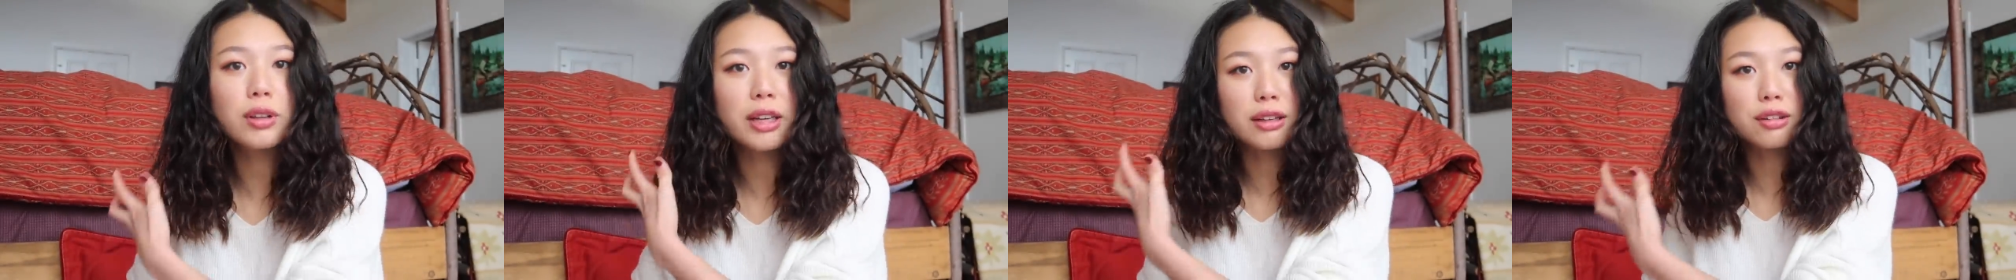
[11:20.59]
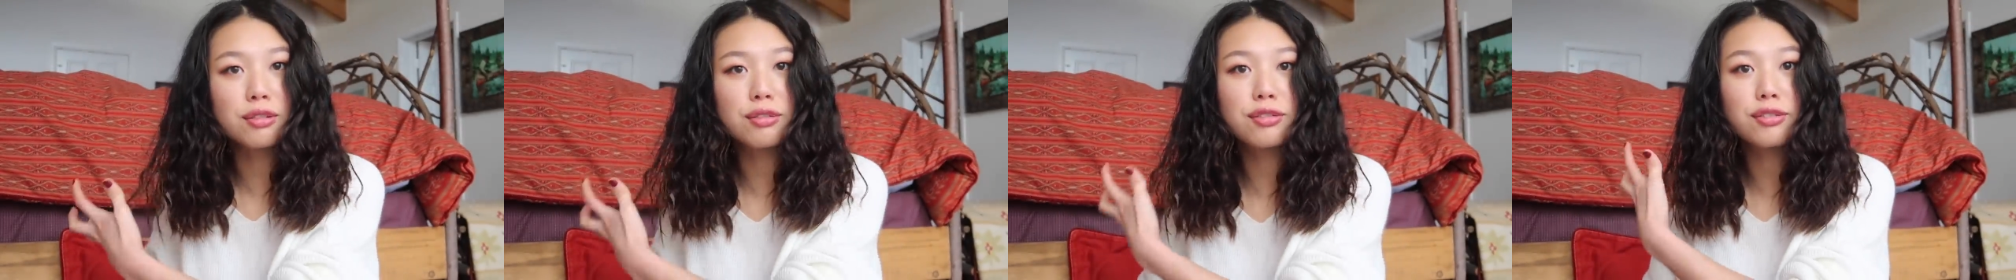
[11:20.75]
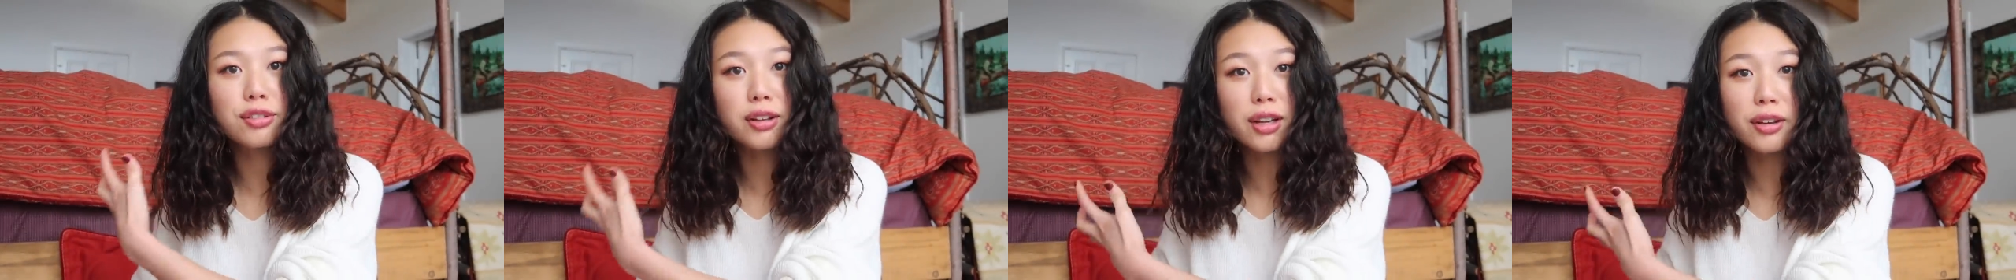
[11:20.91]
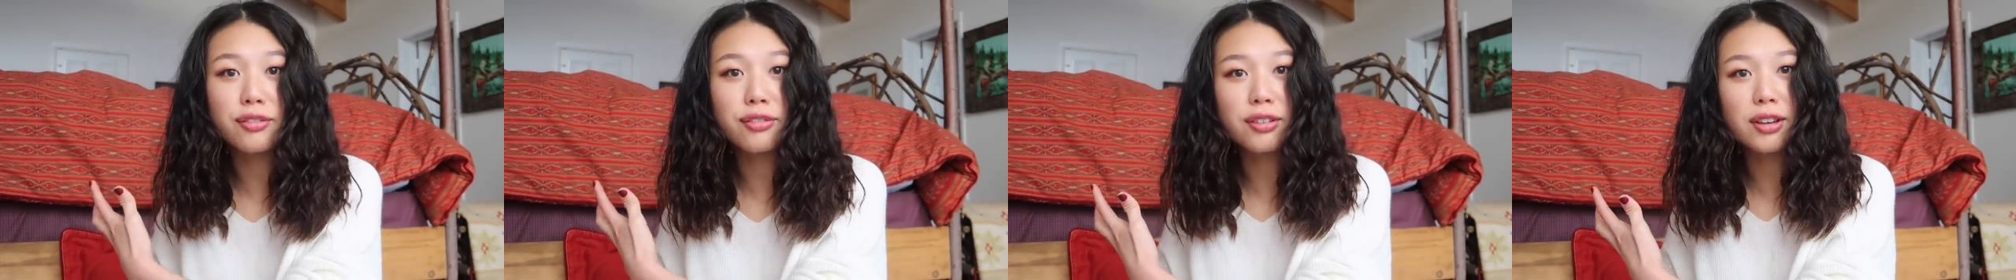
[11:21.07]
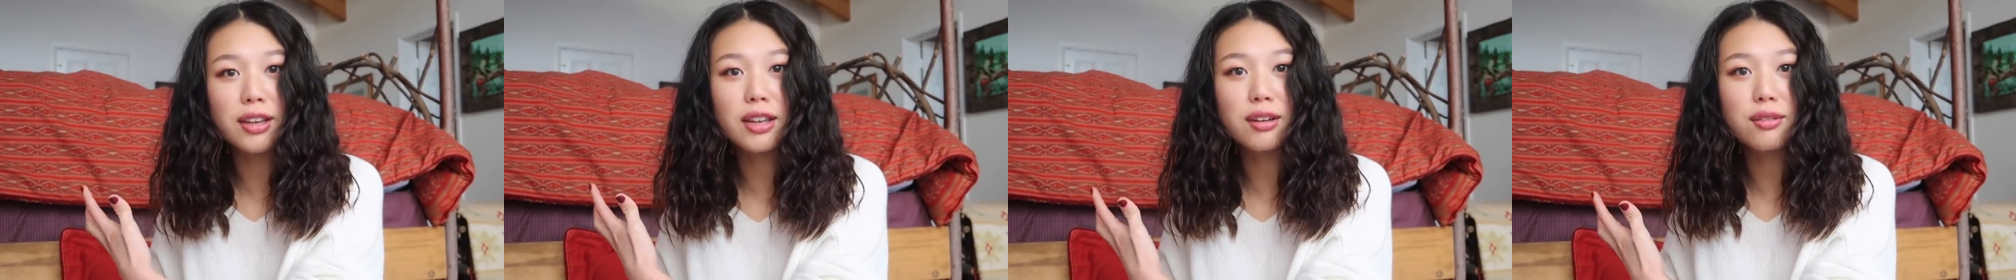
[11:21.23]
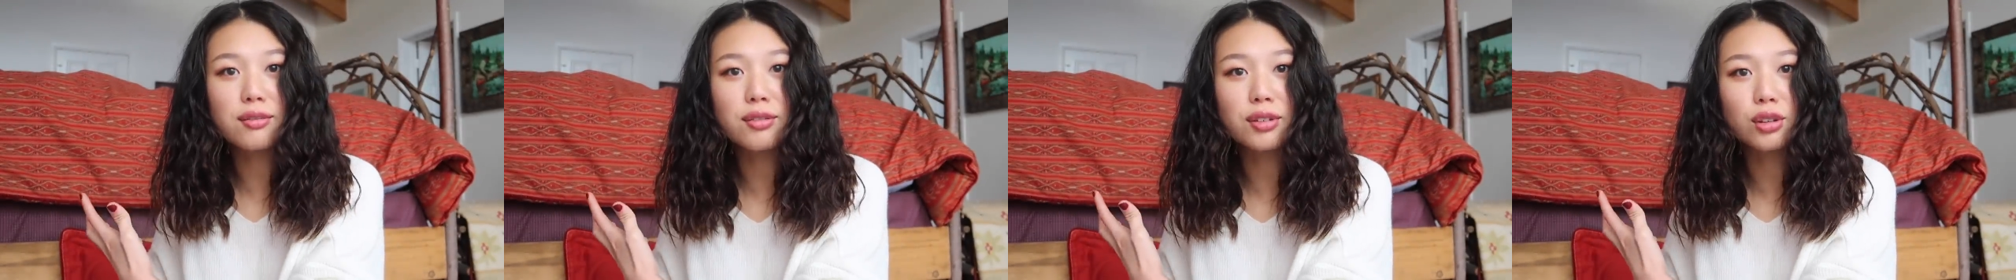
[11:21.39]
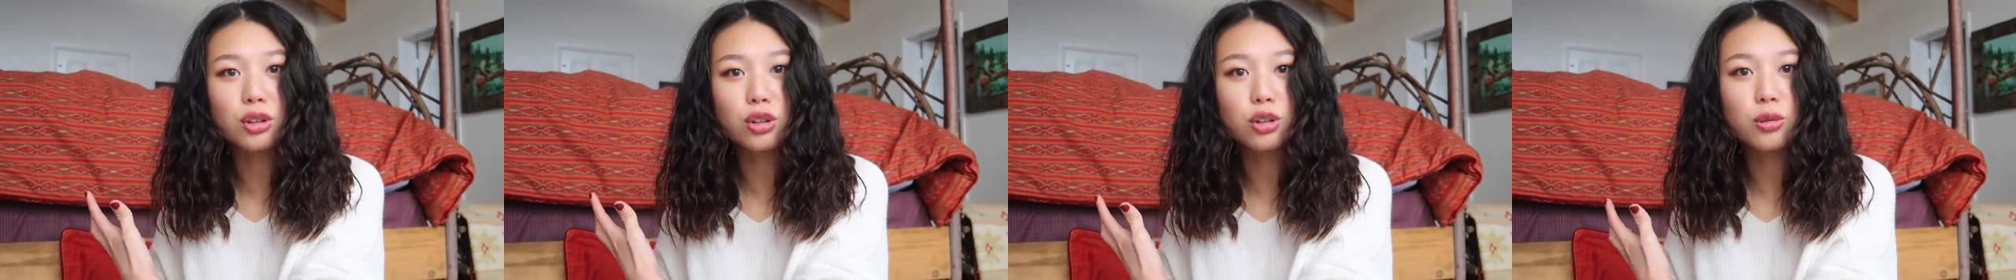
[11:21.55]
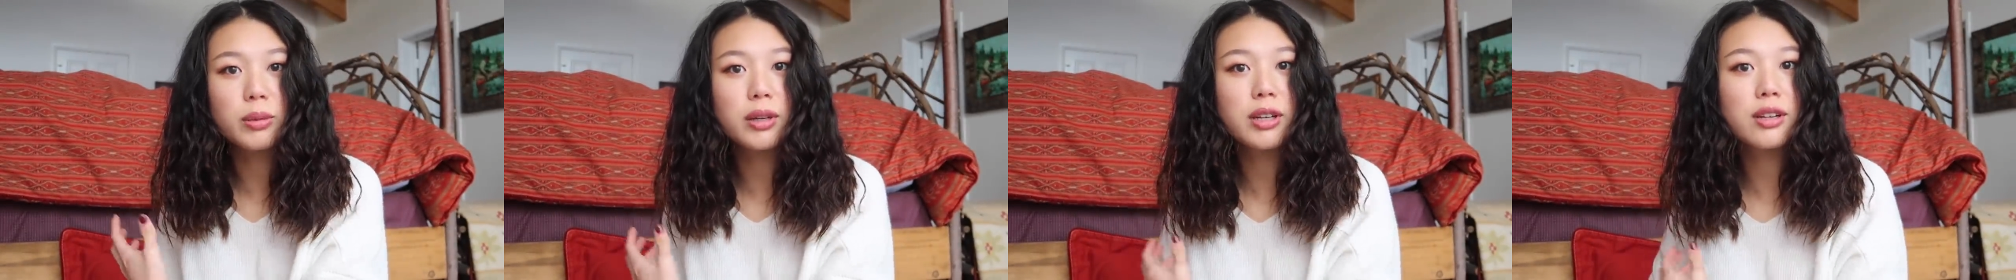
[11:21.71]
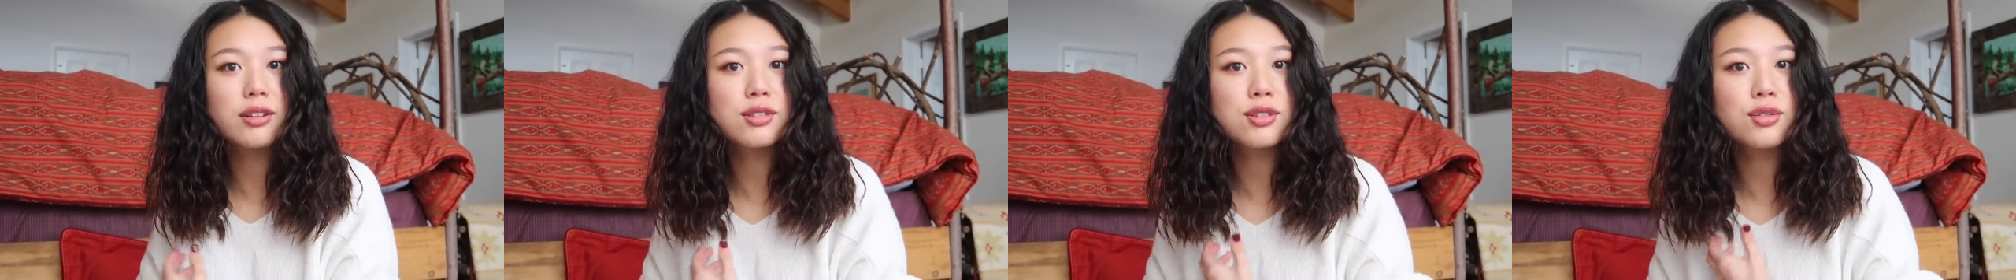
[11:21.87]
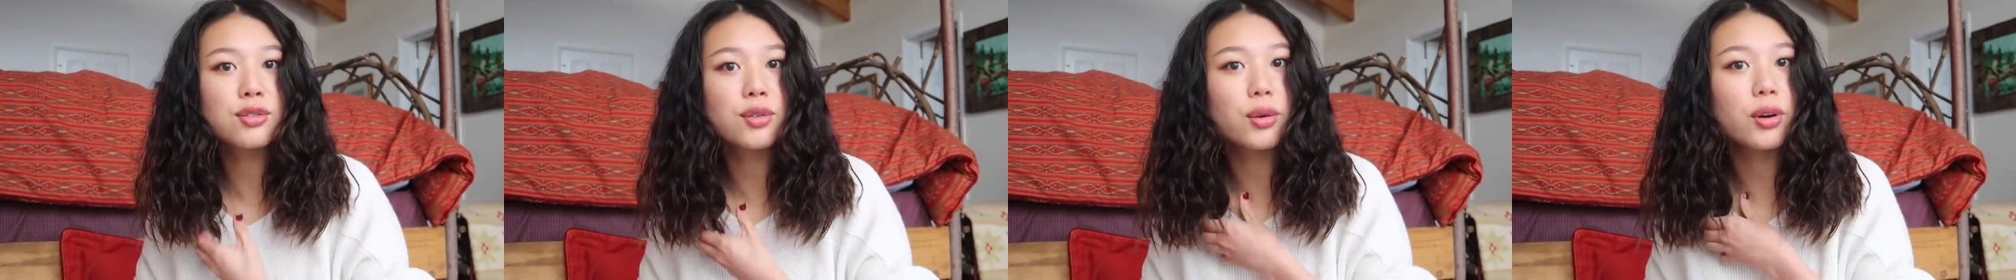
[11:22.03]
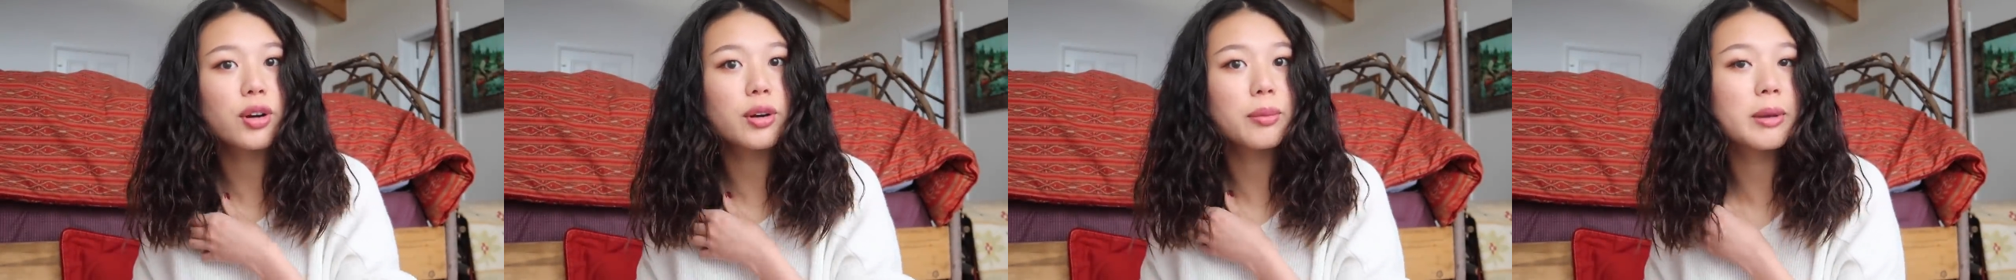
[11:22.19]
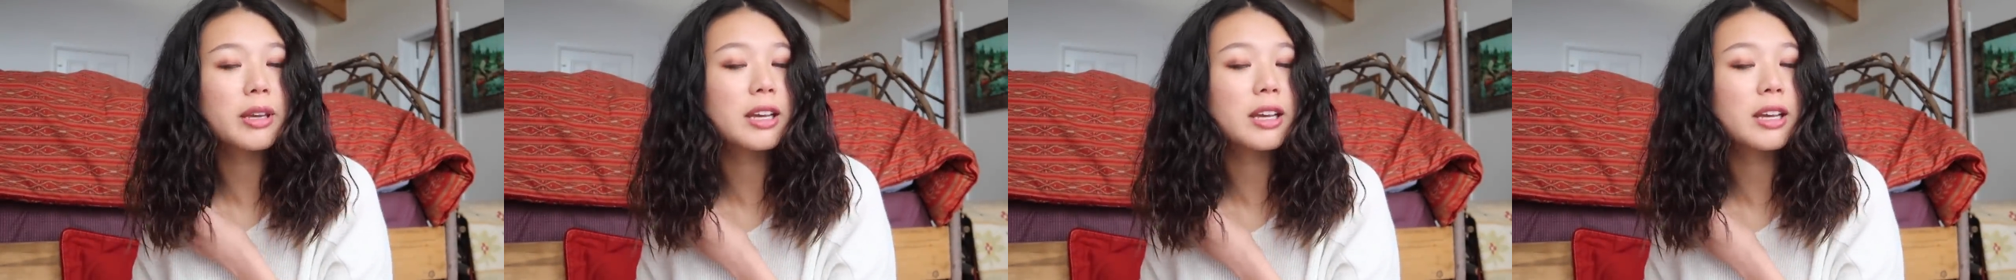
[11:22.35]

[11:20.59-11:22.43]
like fluffy and voluminous for,